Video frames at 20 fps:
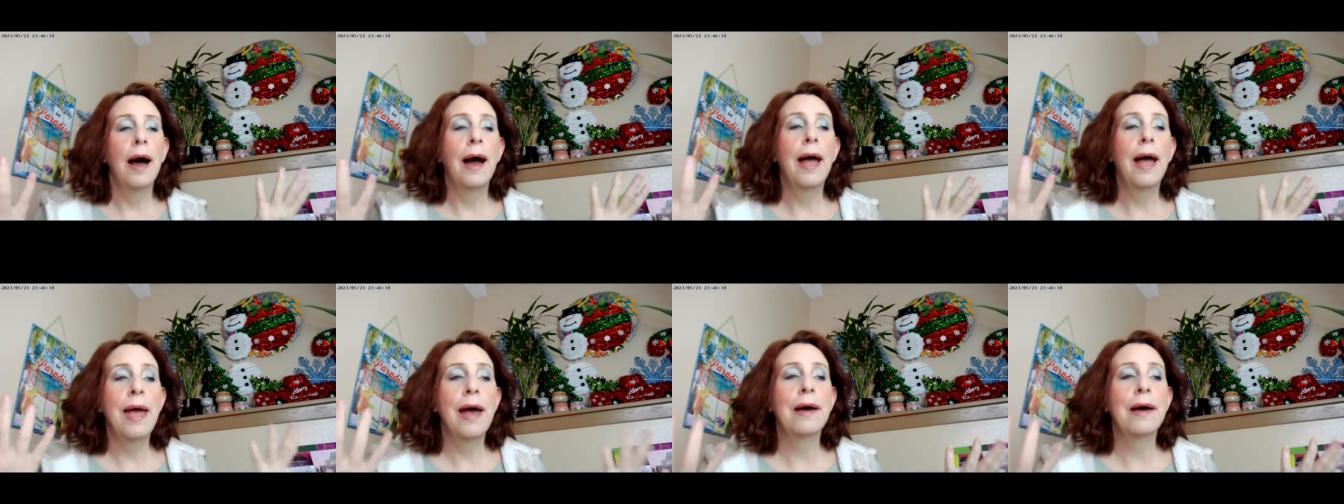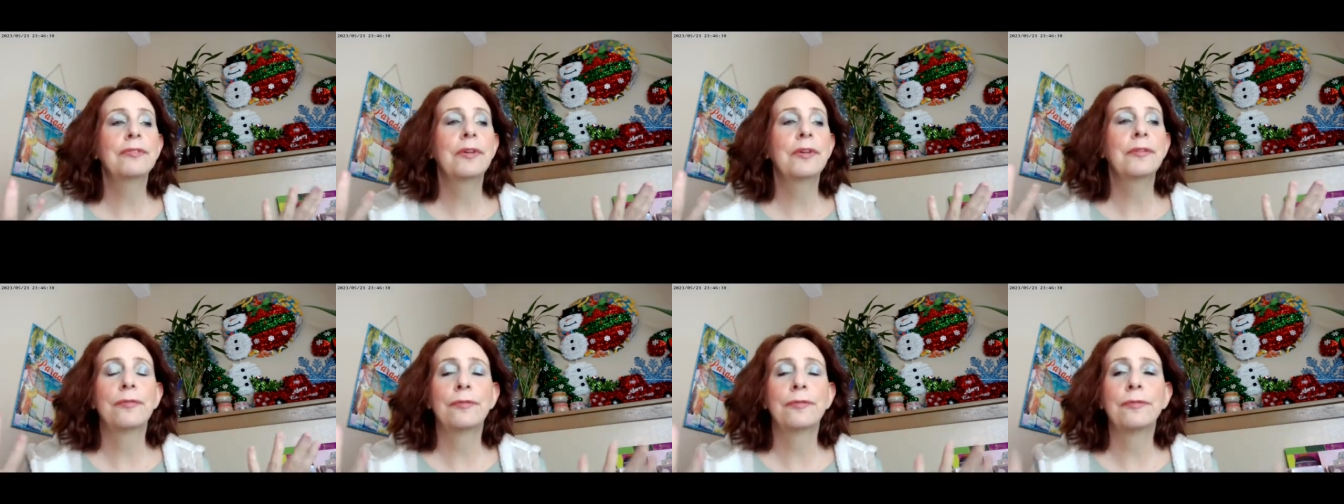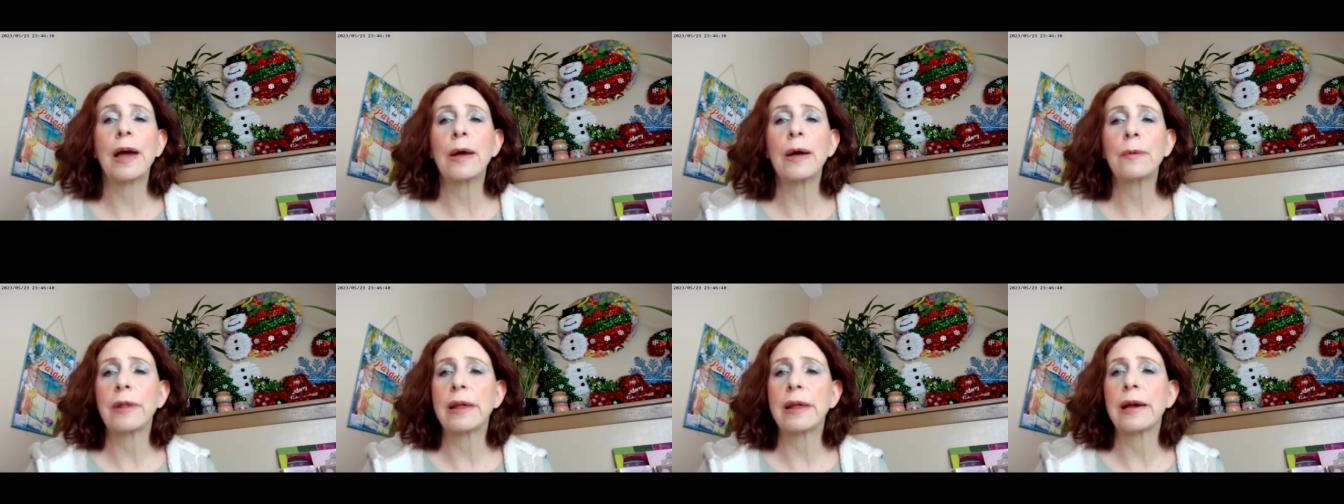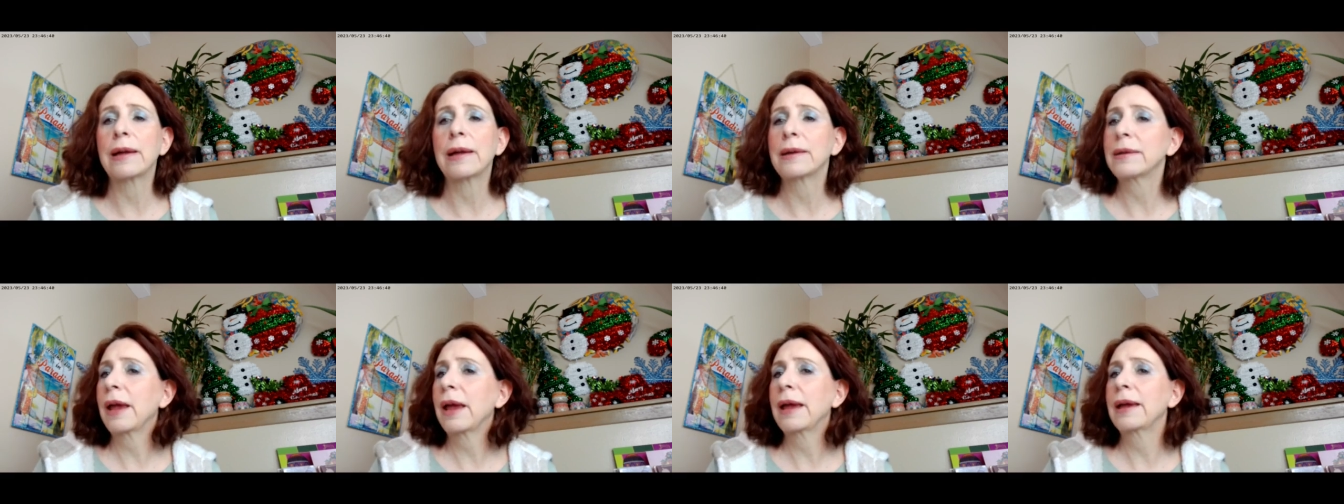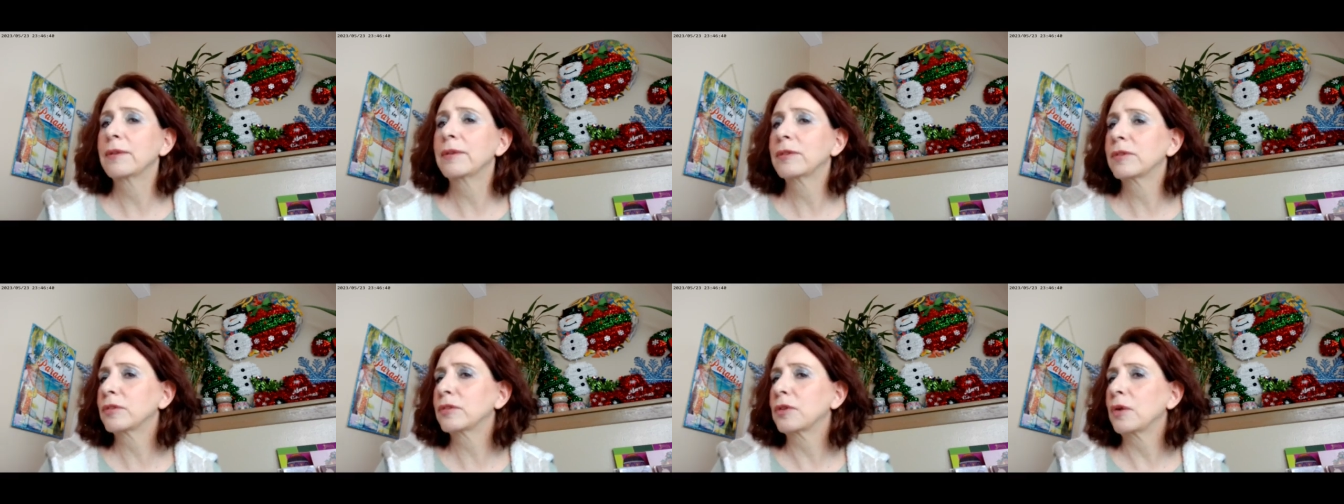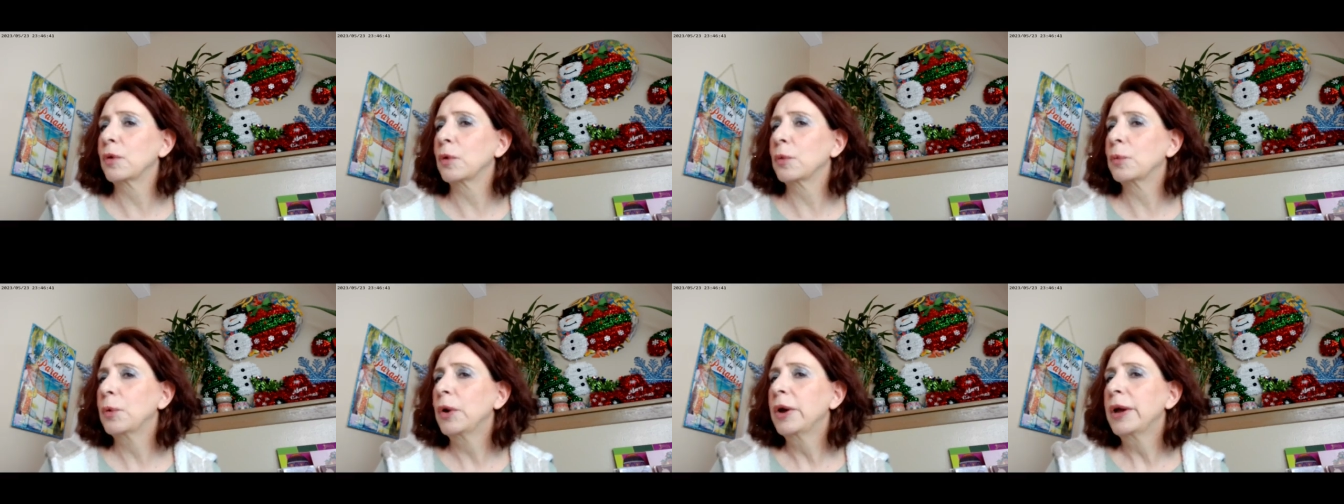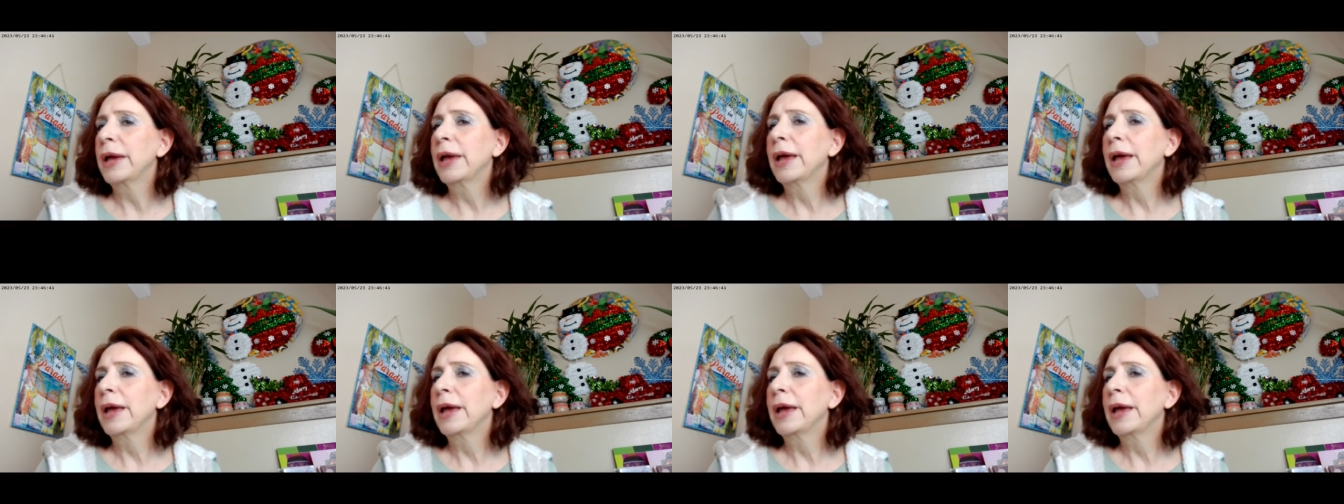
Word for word: i haven't found that and so